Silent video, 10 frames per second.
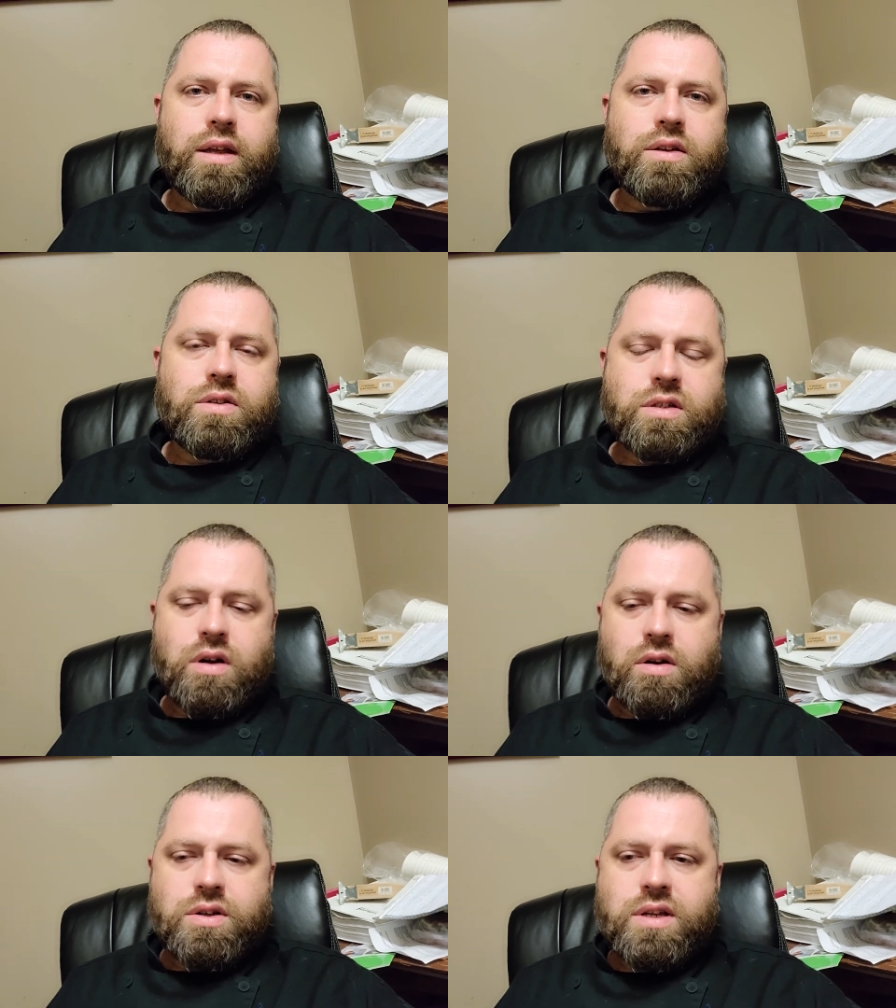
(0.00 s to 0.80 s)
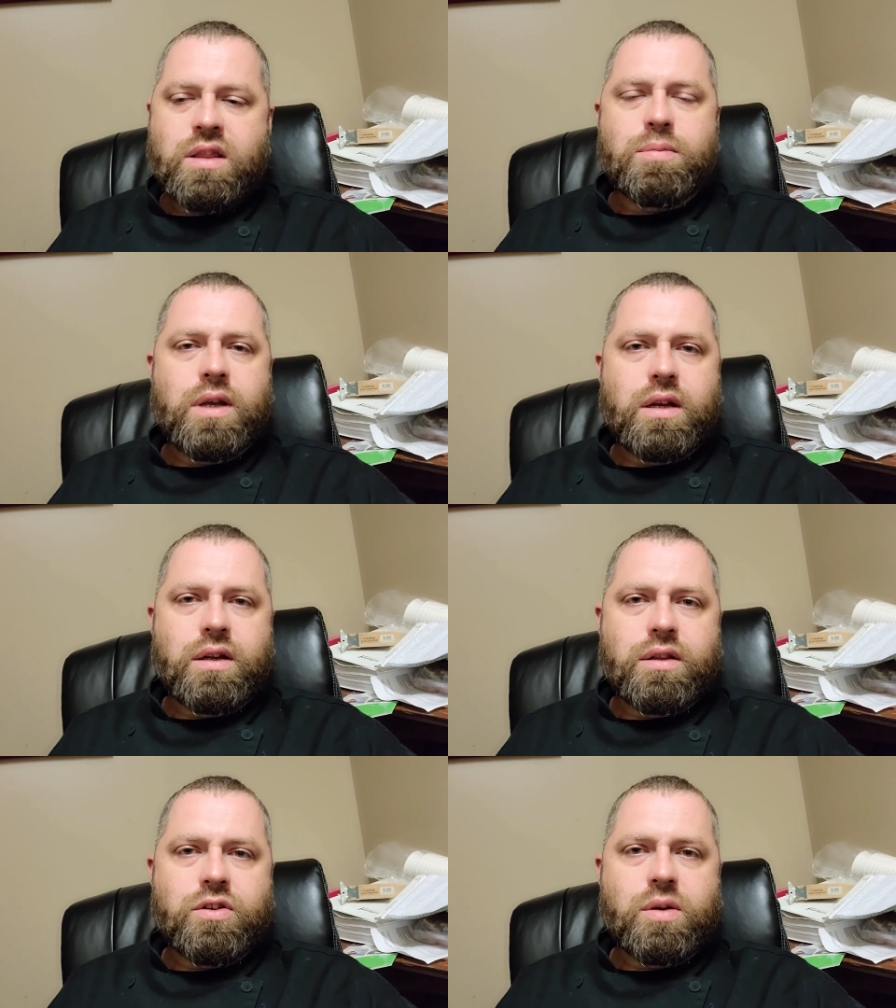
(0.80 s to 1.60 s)
starts at the beginning
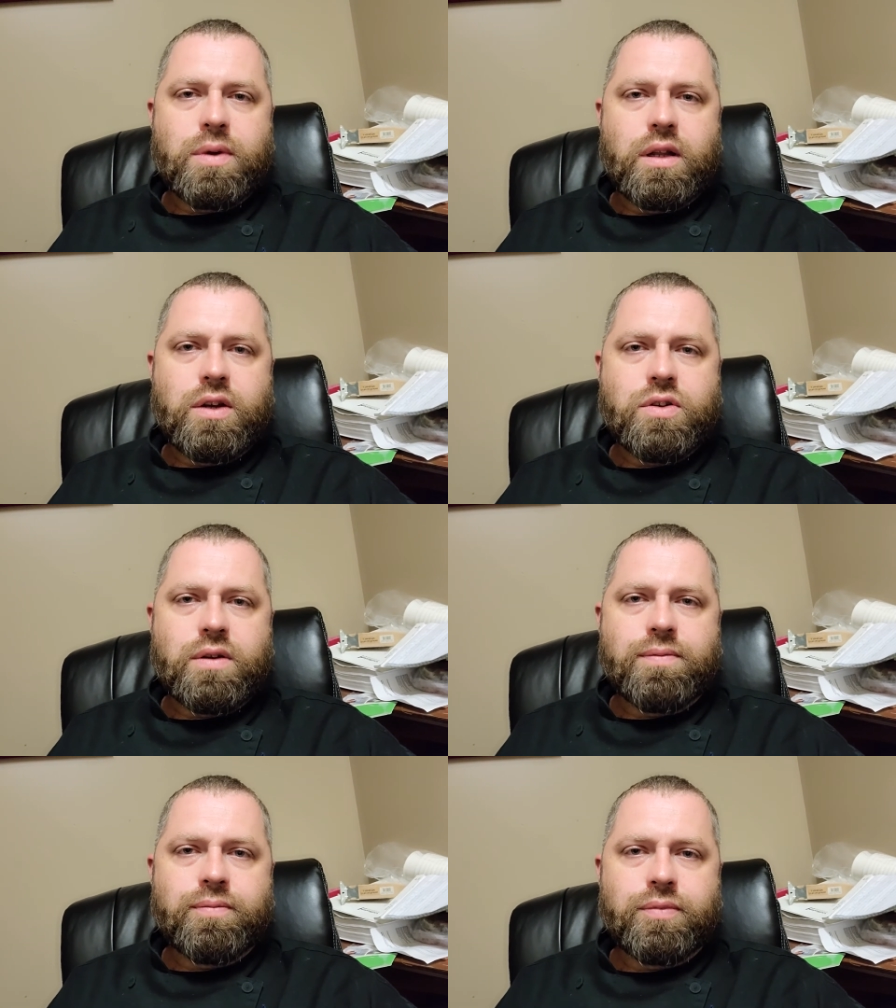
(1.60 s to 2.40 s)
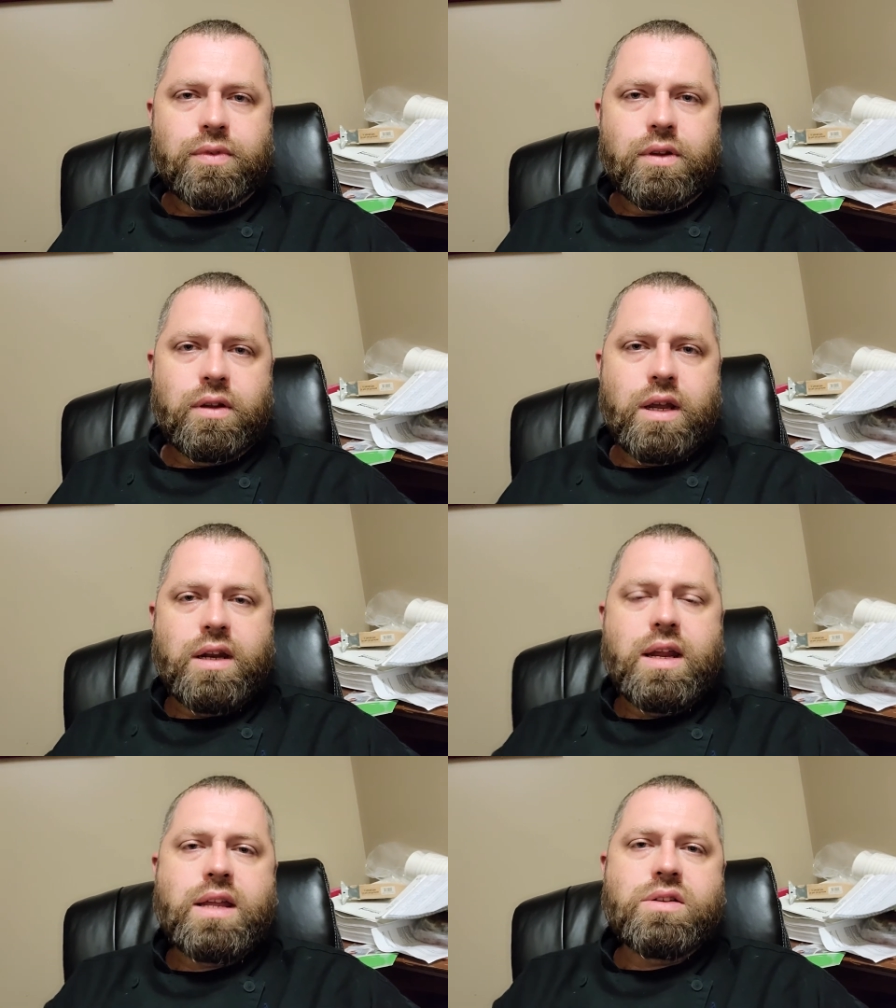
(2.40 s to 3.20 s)
of the tribulation and
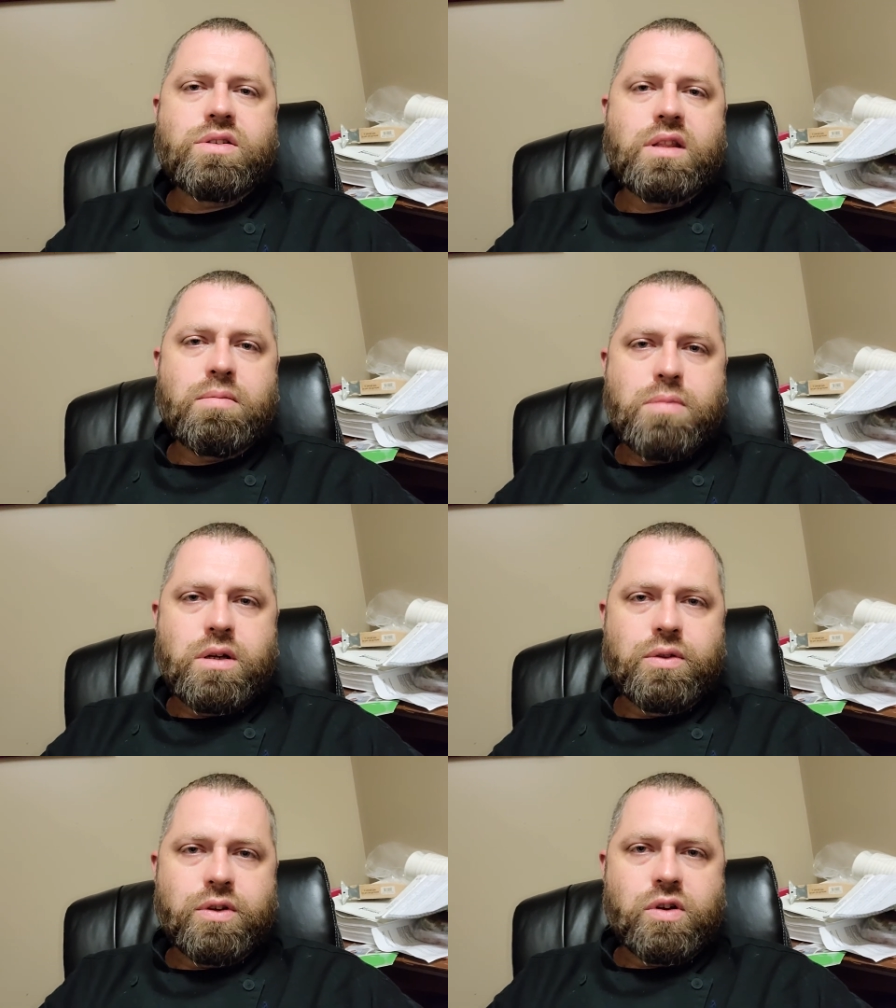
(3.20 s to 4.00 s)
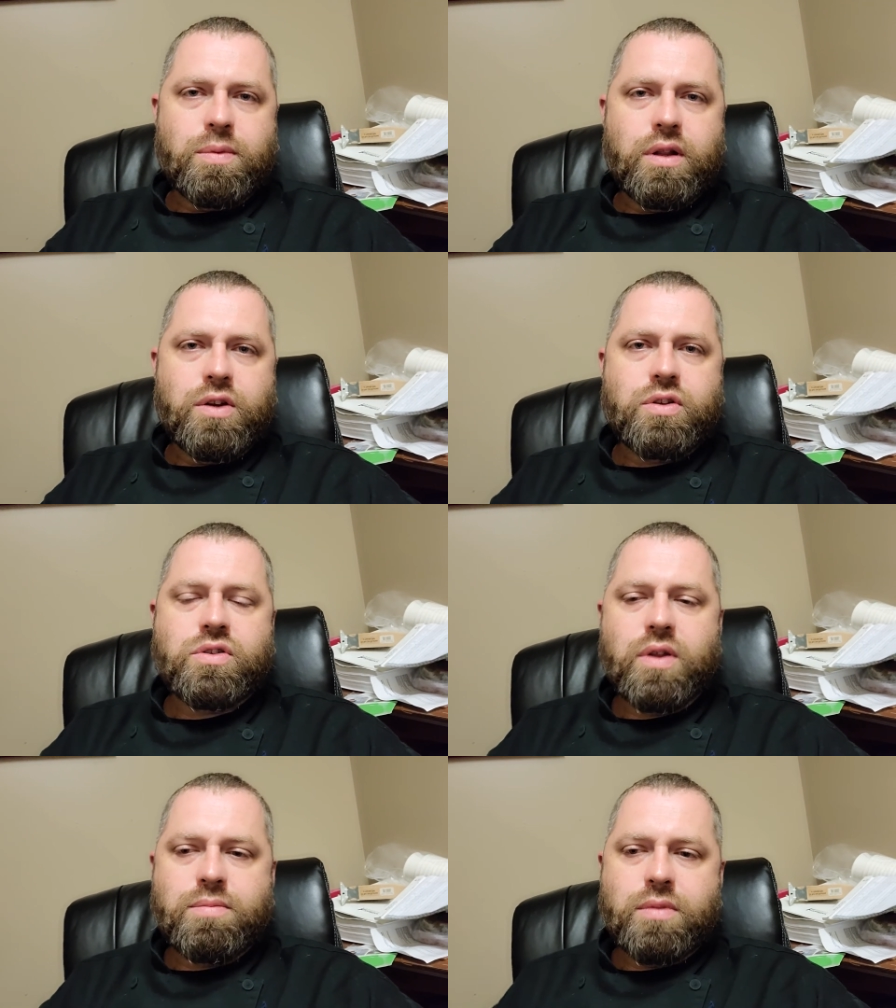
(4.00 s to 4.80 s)
it ends in the middle of the tribulation.
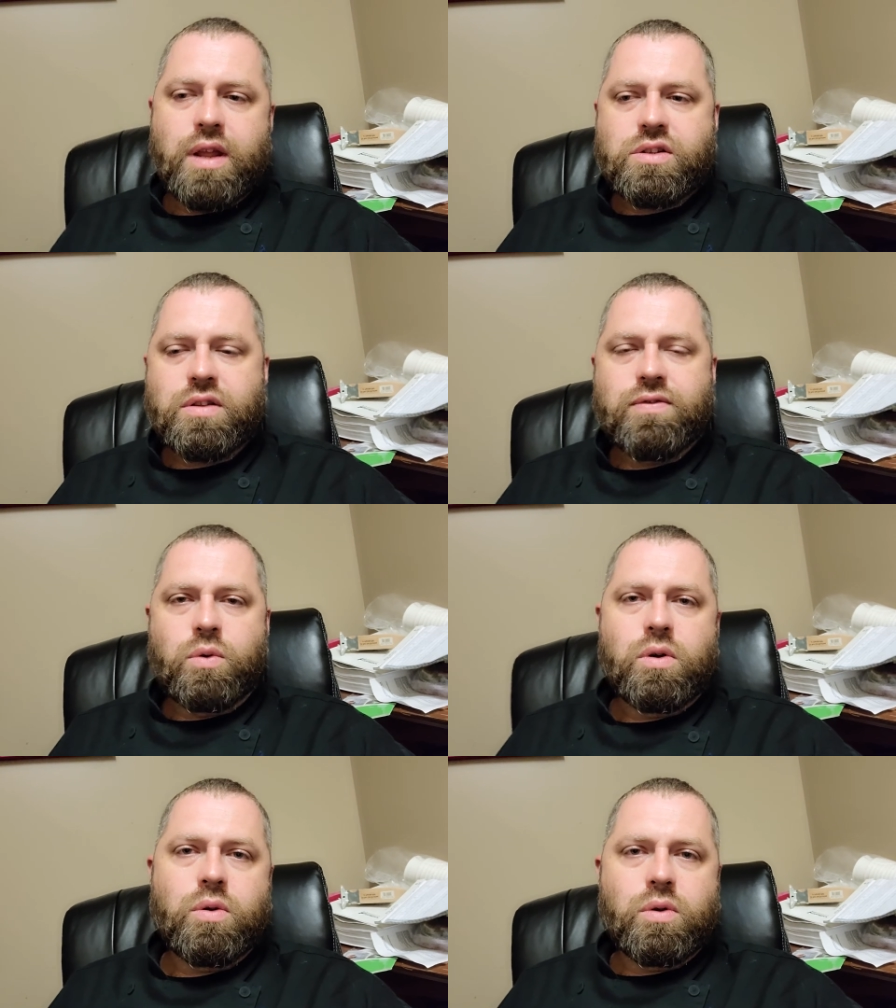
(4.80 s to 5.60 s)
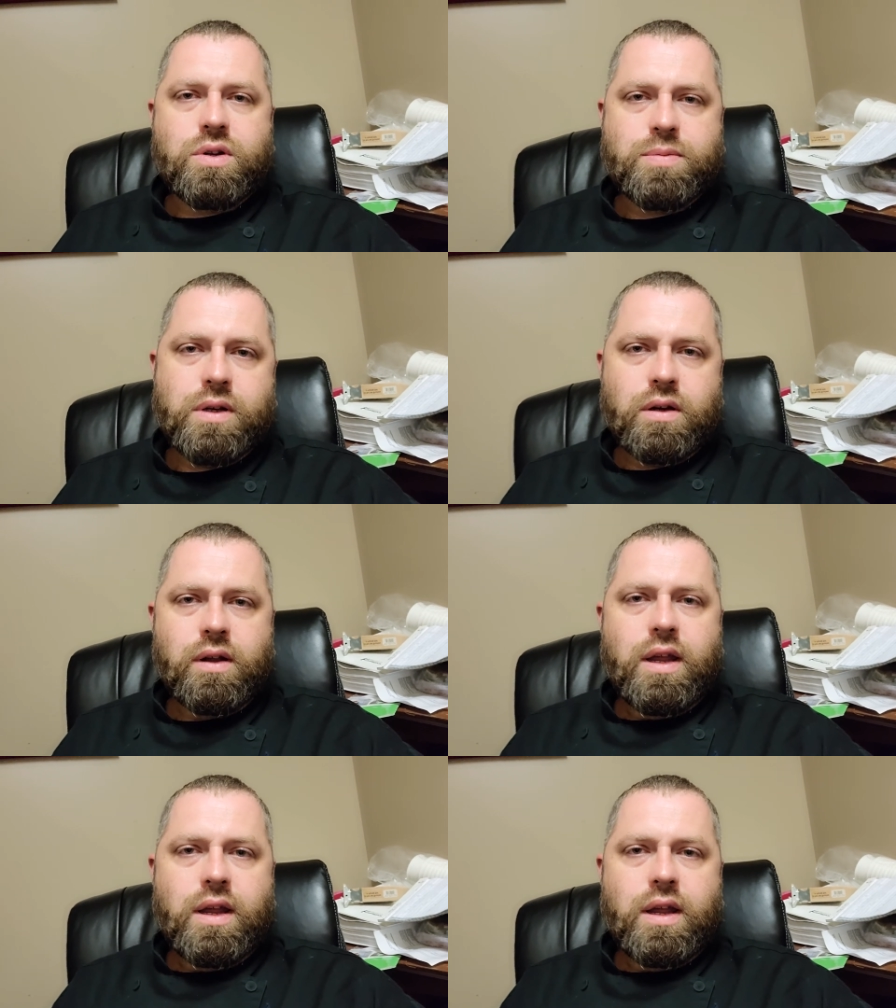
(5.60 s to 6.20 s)
So that that's the four horsemen.